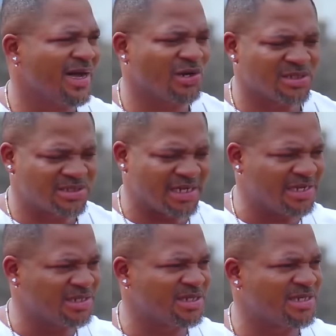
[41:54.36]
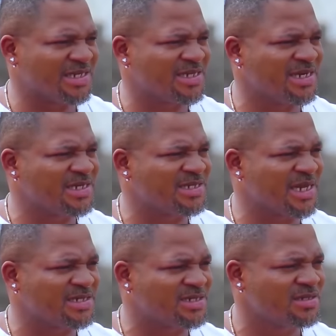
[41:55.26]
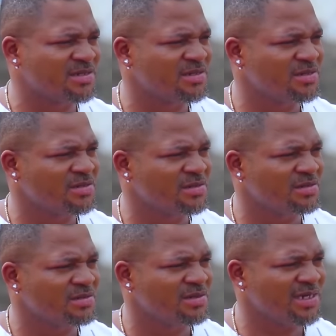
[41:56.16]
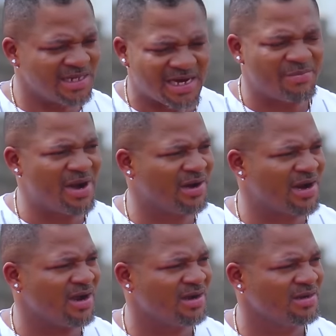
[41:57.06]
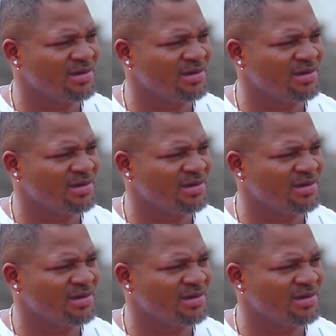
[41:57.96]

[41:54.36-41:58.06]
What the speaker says: I don't stay in the city, I stay in the States. I stay in America.